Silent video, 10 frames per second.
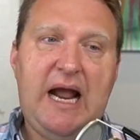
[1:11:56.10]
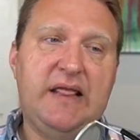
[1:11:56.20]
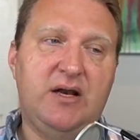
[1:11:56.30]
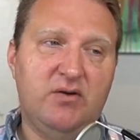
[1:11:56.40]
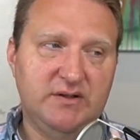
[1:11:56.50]

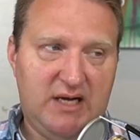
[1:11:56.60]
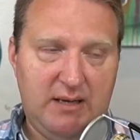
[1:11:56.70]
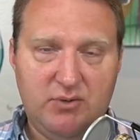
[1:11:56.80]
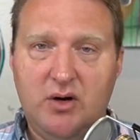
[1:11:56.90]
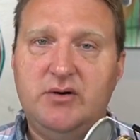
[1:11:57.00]
and then over
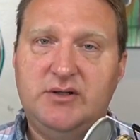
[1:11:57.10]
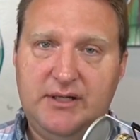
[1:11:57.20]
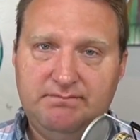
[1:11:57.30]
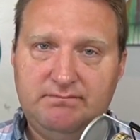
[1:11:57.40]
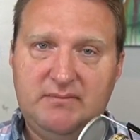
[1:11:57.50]
time grow your
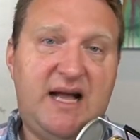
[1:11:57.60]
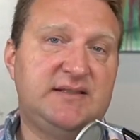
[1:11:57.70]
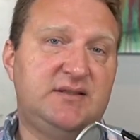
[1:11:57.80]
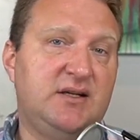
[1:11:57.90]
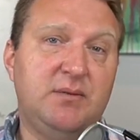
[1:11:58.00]
team.
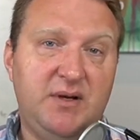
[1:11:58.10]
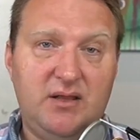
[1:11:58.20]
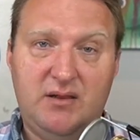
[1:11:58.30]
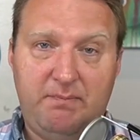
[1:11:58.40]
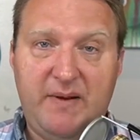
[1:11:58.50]
That's going to
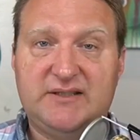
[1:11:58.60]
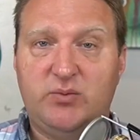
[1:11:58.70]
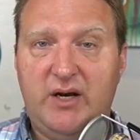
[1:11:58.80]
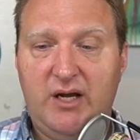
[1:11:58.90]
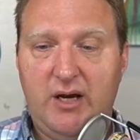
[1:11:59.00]
be the
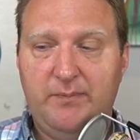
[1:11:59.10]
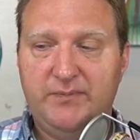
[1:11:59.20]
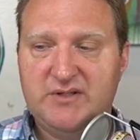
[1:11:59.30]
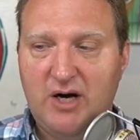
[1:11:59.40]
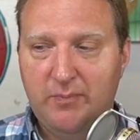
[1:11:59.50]
best way to go.
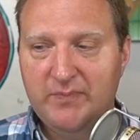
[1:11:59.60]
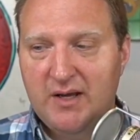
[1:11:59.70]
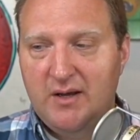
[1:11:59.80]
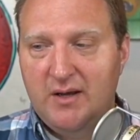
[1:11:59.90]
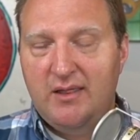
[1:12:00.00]
So
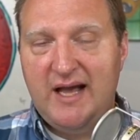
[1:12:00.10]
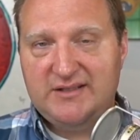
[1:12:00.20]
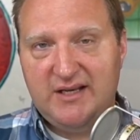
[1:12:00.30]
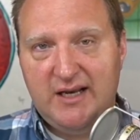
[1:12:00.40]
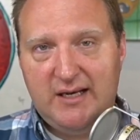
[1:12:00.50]

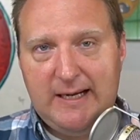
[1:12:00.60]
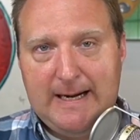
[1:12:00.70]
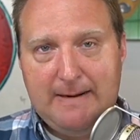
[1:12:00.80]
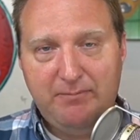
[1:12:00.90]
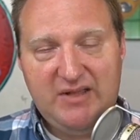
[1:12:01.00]
that's it.
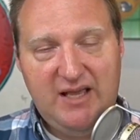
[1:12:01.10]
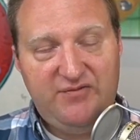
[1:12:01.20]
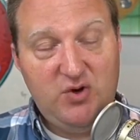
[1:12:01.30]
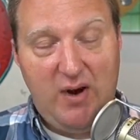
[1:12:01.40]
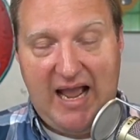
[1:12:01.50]
Um,
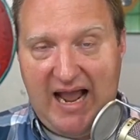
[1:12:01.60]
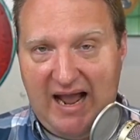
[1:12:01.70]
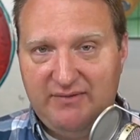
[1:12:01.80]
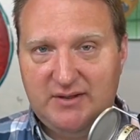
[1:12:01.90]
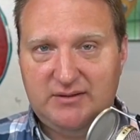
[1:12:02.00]
if you
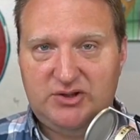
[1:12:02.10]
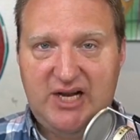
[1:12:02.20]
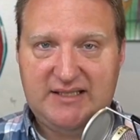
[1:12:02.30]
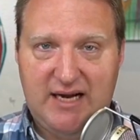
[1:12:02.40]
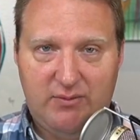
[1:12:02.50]
haven't
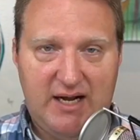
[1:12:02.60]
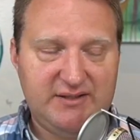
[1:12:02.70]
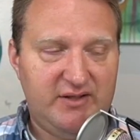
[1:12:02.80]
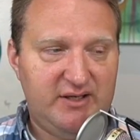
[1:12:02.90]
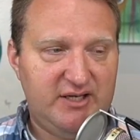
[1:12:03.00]
checked out
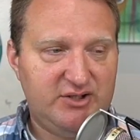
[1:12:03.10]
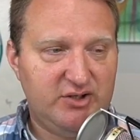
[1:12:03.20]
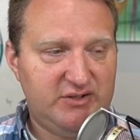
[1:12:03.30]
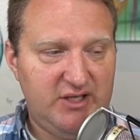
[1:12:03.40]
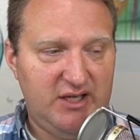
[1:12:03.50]
Rise of the
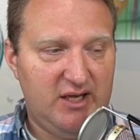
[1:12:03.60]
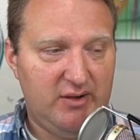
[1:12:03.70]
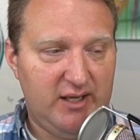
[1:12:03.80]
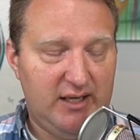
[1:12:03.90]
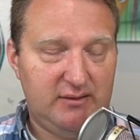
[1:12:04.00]
Digital
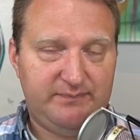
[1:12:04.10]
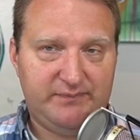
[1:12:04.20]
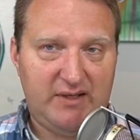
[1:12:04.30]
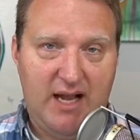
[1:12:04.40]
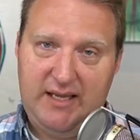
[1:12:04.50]
CEO yet,
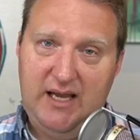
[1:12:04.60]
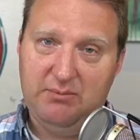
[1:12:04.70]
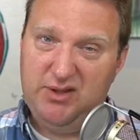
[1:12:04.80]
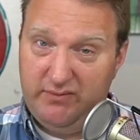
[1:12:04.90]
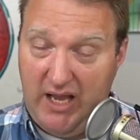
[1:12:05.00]
I
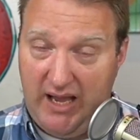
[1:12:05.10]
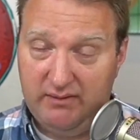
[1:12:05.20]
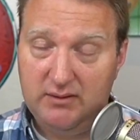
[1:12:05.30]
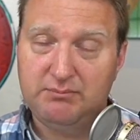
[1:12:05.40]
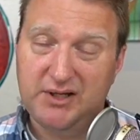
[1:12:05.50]
can't believe you
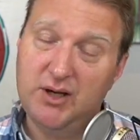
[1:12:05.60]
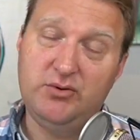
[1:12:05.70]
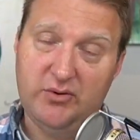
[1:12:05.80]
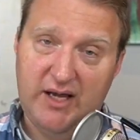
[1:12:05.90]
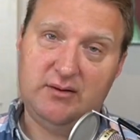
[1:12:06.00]
haven't, but
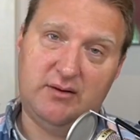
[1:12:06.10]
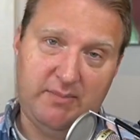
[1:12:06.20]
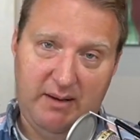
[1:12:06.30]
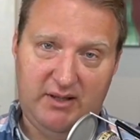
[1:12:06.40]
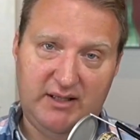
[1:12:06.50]
go do that. Go
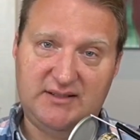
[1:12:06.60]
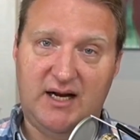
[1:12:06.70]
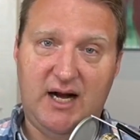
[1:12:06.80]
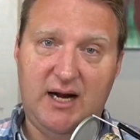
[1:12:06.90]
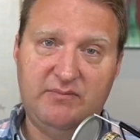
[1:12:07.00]
to
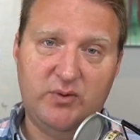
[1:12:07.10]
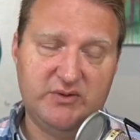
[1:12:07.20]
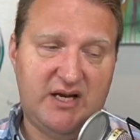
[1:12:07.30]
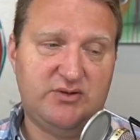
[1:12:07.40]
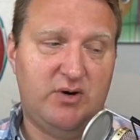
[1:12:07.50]
bobbyklinck.com
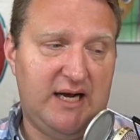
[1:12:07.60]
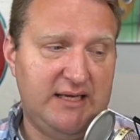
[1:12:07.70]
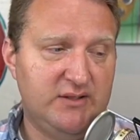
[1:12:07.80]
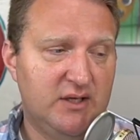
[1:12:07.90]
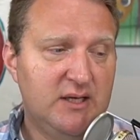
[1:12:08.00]
forward slash
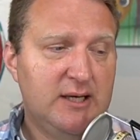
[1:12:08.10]
rise